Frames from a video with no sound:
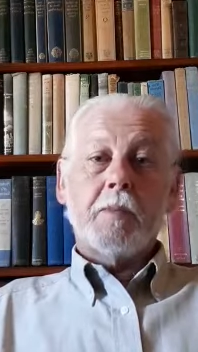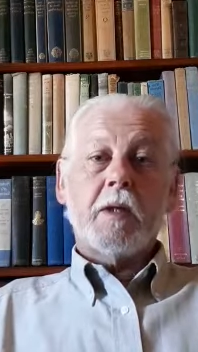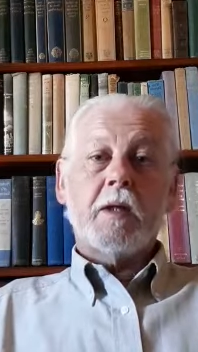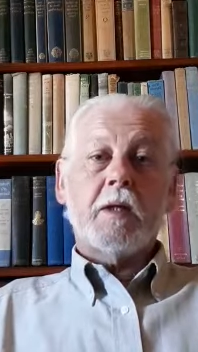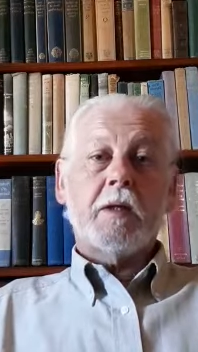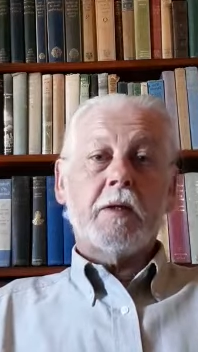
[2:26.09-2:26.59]

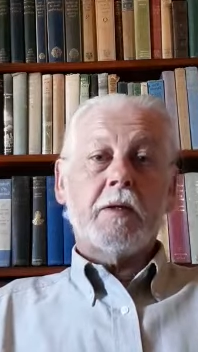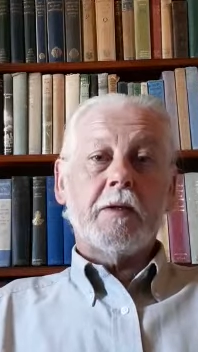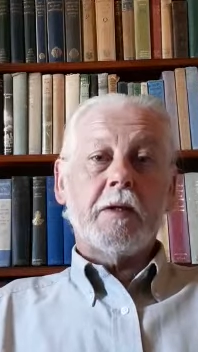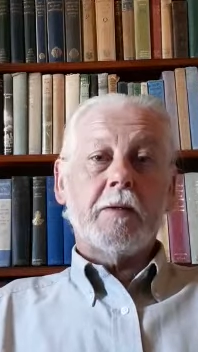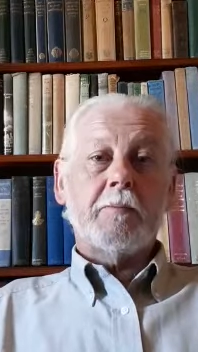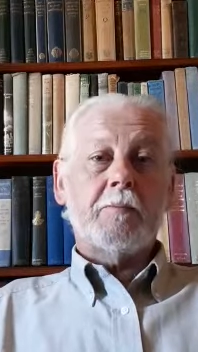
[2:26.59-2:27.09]
And
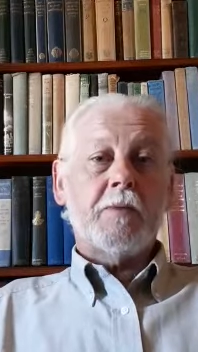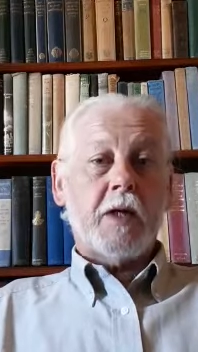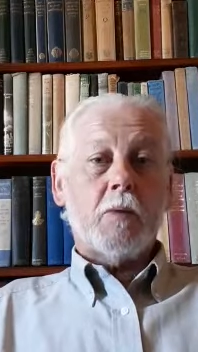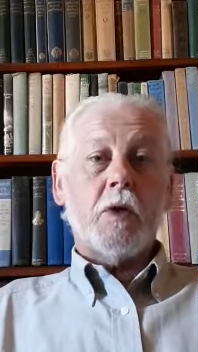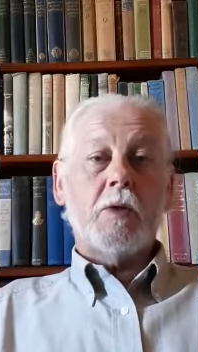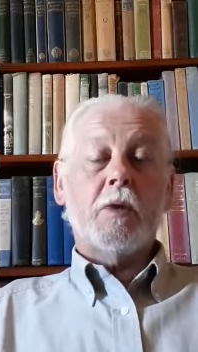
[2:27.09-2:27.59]

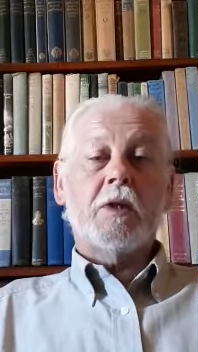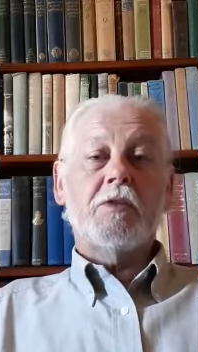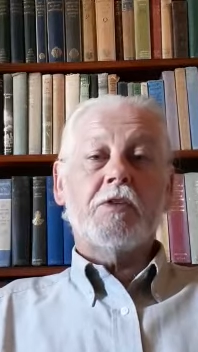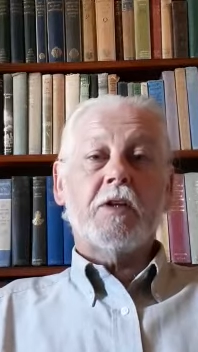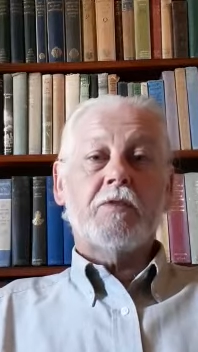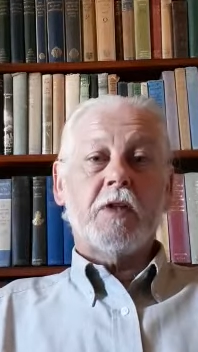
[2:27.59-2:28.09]
that way we can
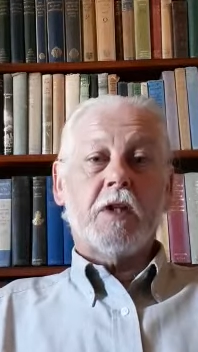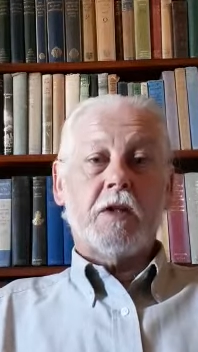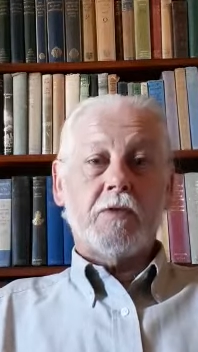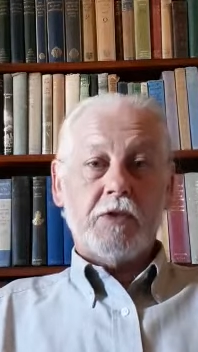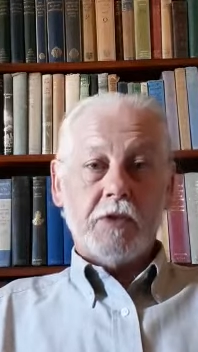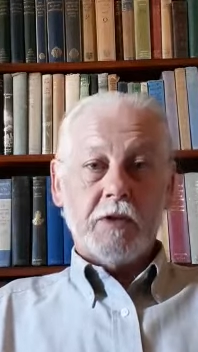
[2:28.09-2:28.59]
save
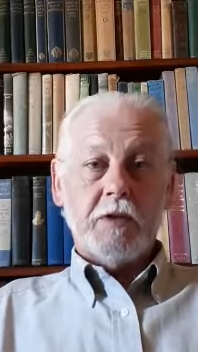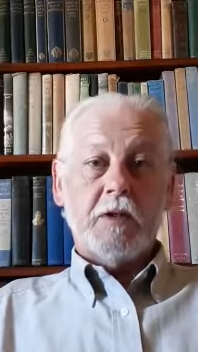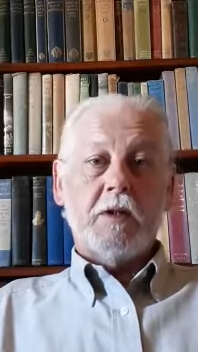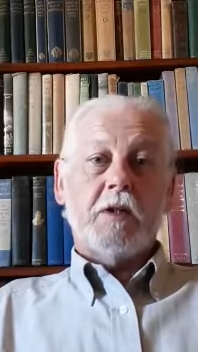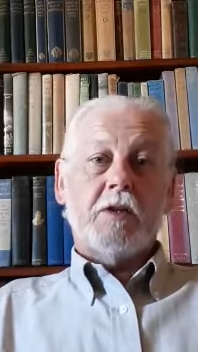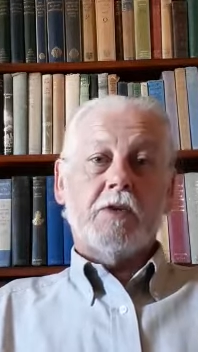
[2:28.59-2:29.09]
lives and
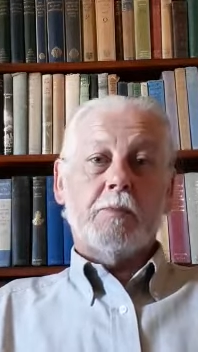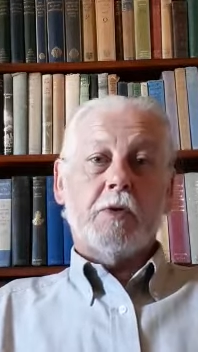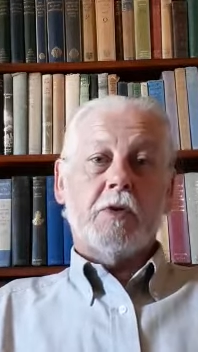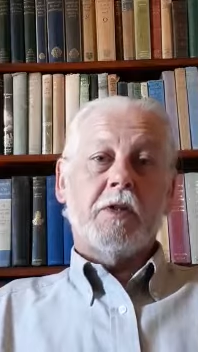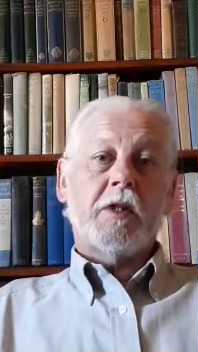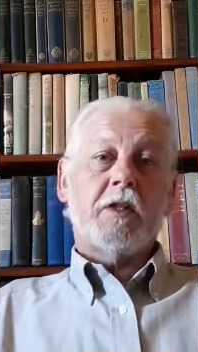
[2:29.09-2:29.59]

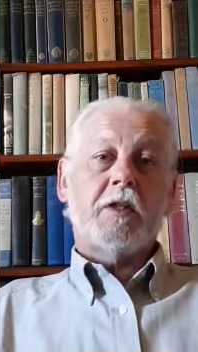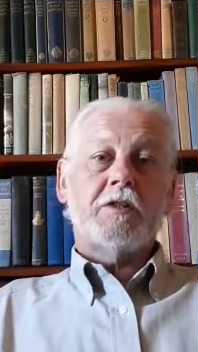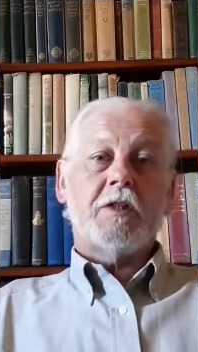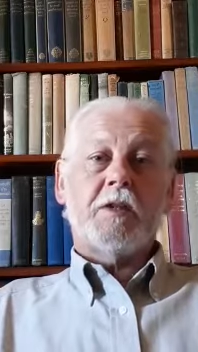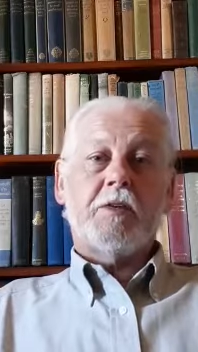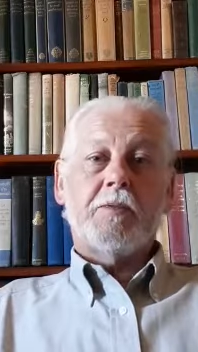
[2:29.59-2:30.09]
support the
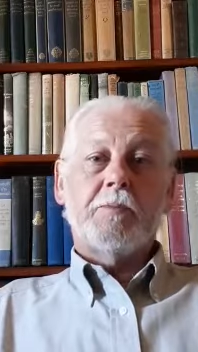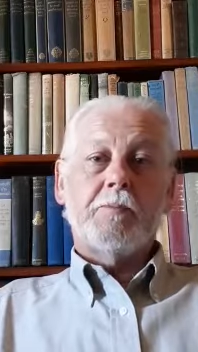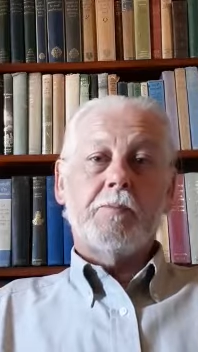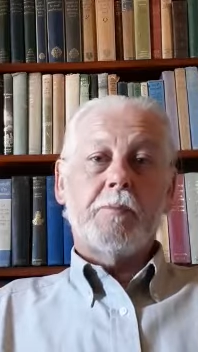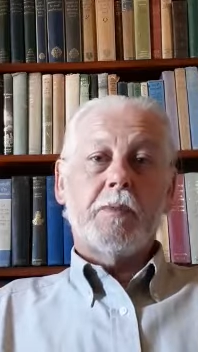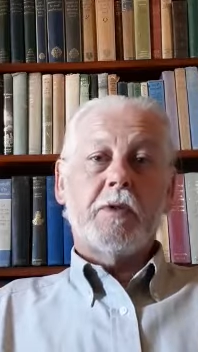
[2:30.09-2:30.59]
NHS.
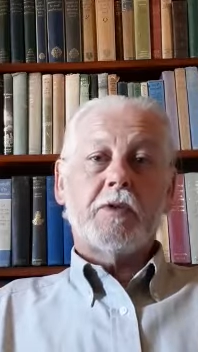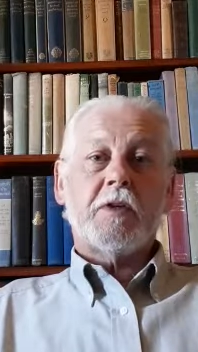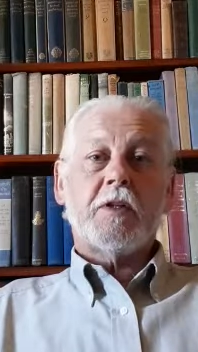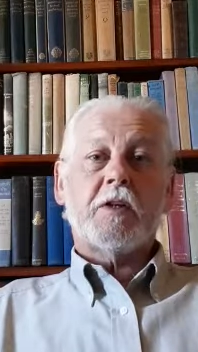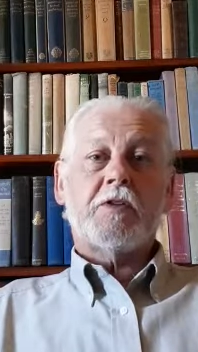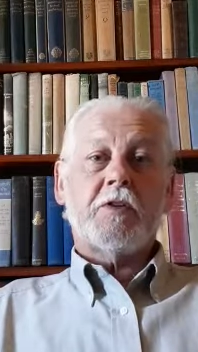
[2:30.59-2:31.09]
So
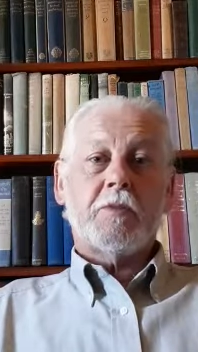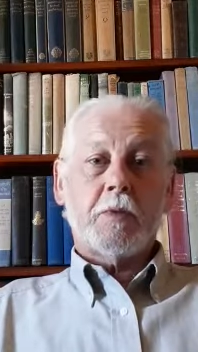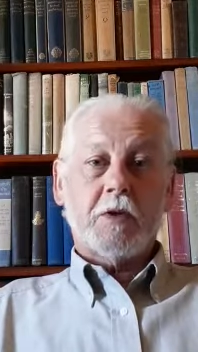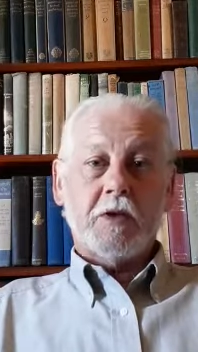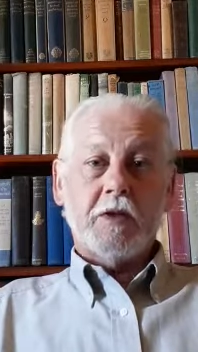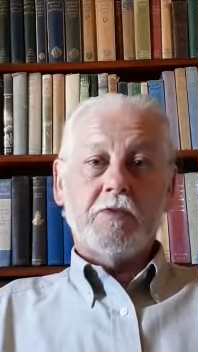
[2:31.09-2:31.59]
thanks,
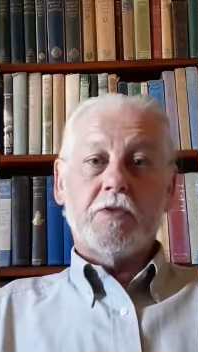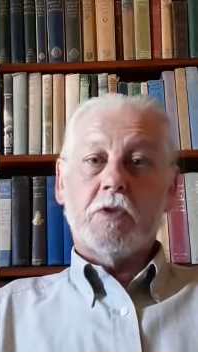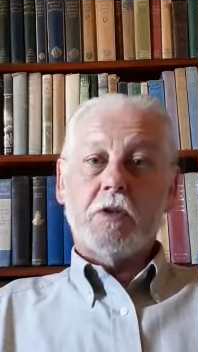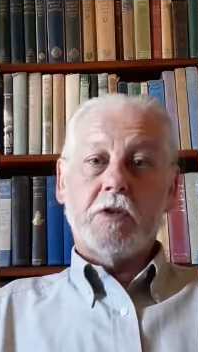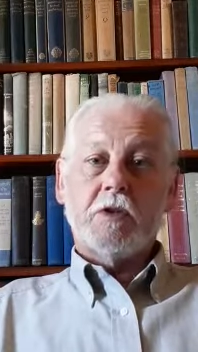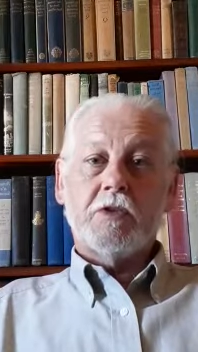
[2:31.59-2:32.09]
everybody, for
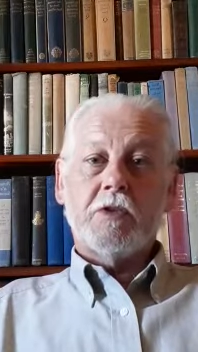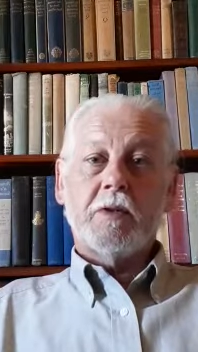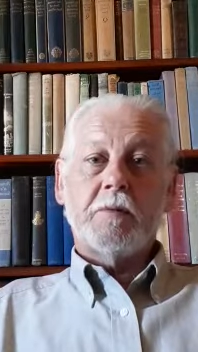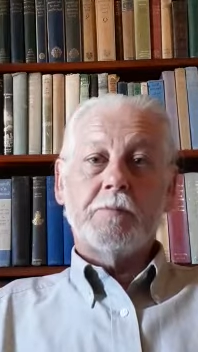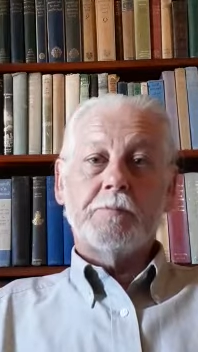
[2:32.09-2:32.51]
all that you're doing.